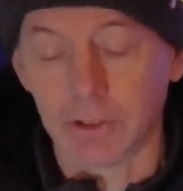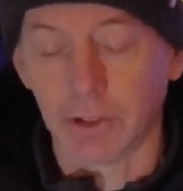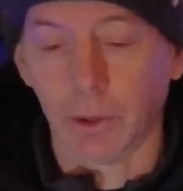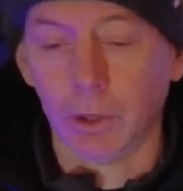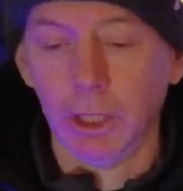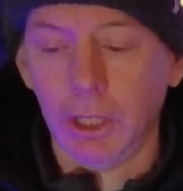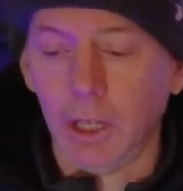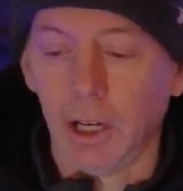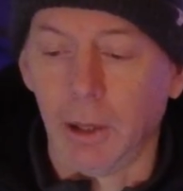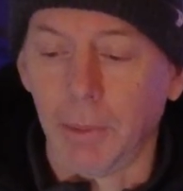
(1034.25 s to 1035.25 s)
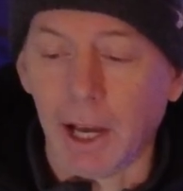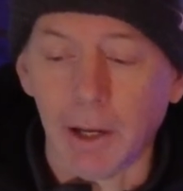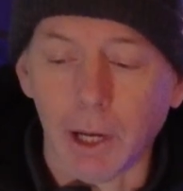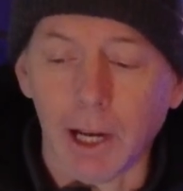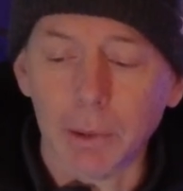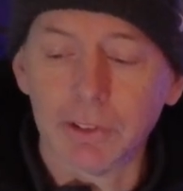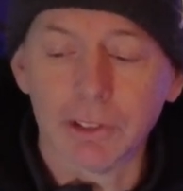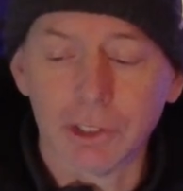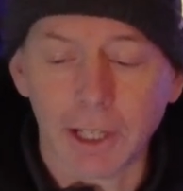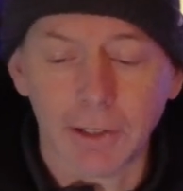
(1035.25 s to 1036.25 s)
So um, I, I would
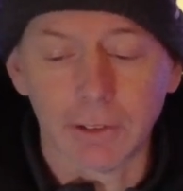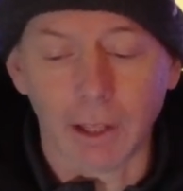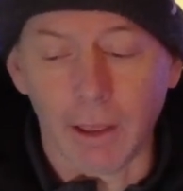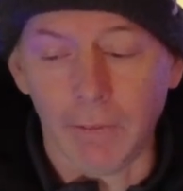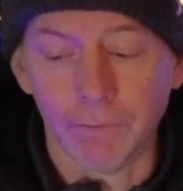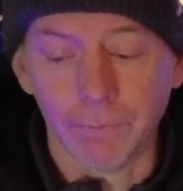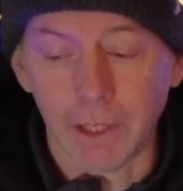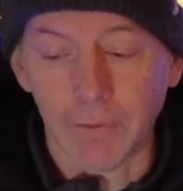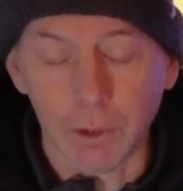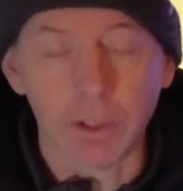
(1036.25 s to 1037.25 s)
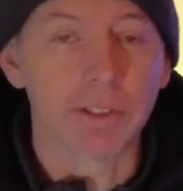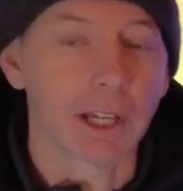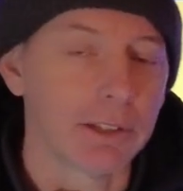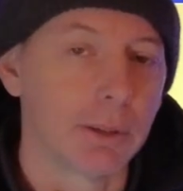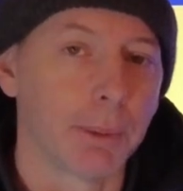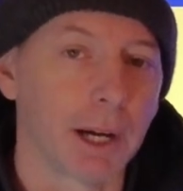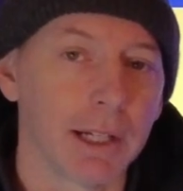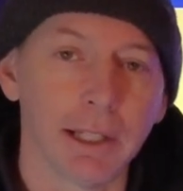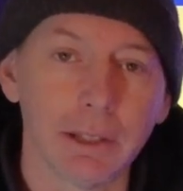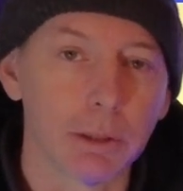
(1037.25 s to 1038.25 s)
suggest if, if you decide to
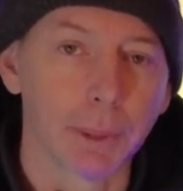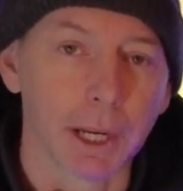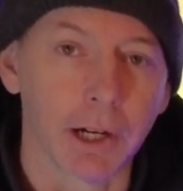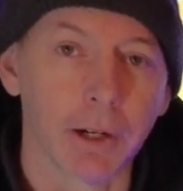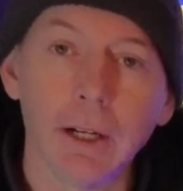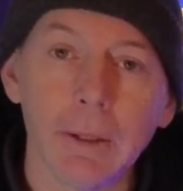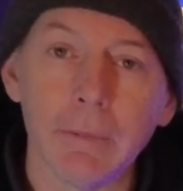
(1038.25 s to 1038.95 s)
buy either pair,